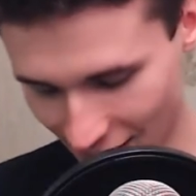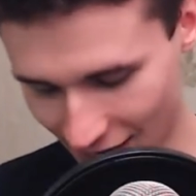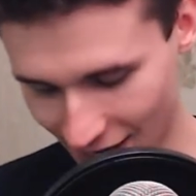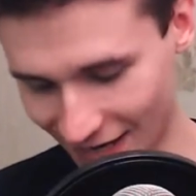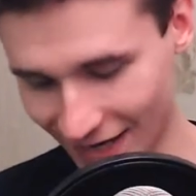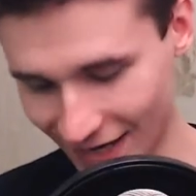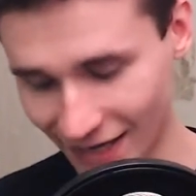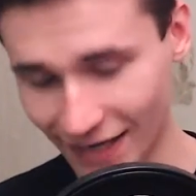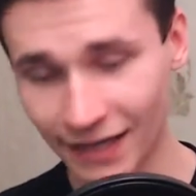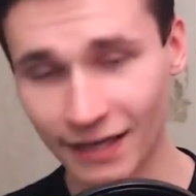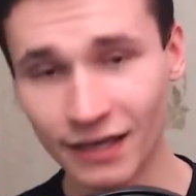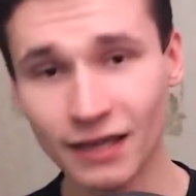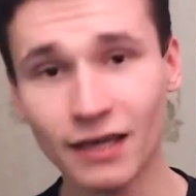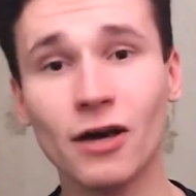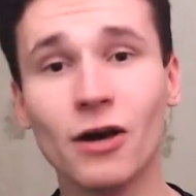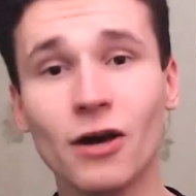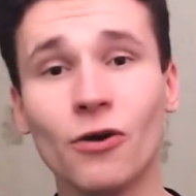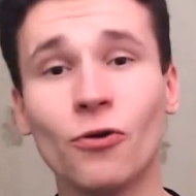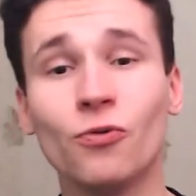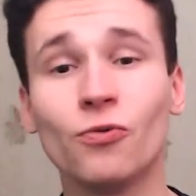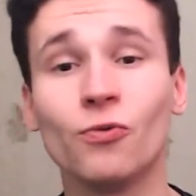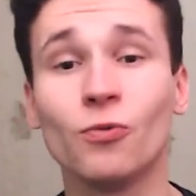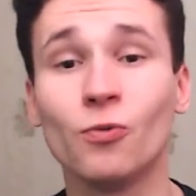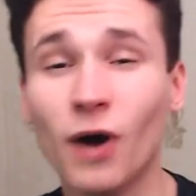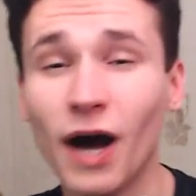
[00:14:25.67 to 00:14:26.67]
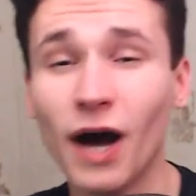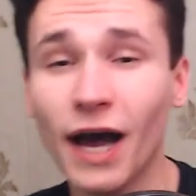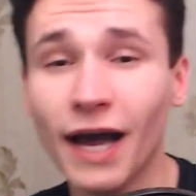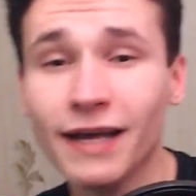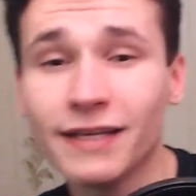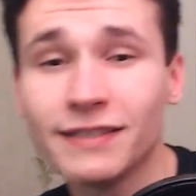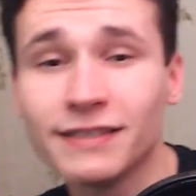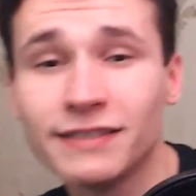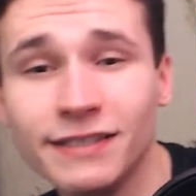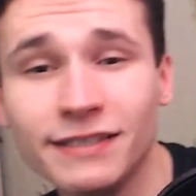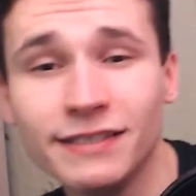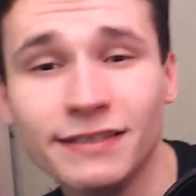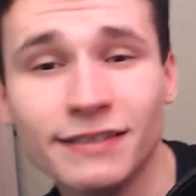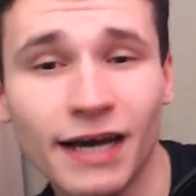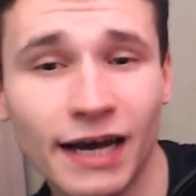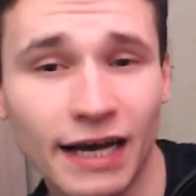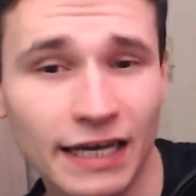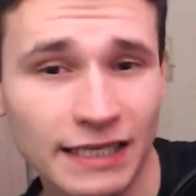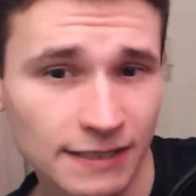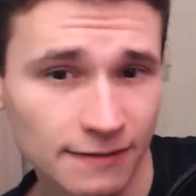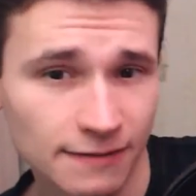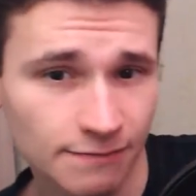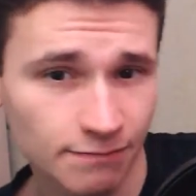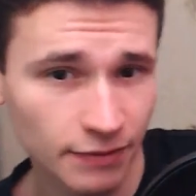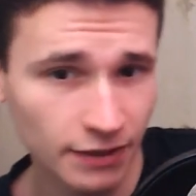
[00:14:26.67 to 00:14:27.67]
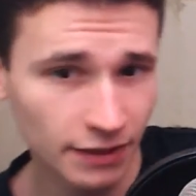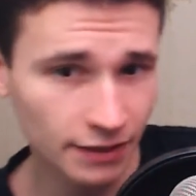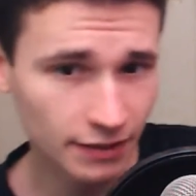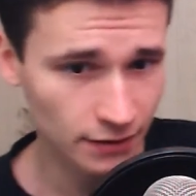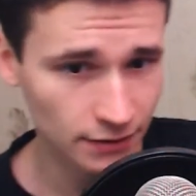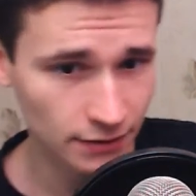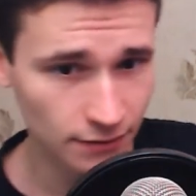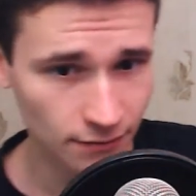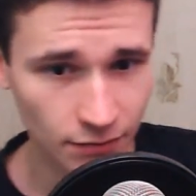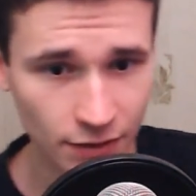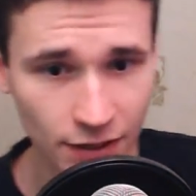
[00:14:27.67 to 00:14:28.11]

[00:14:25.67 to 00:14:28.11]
I why did I speak it?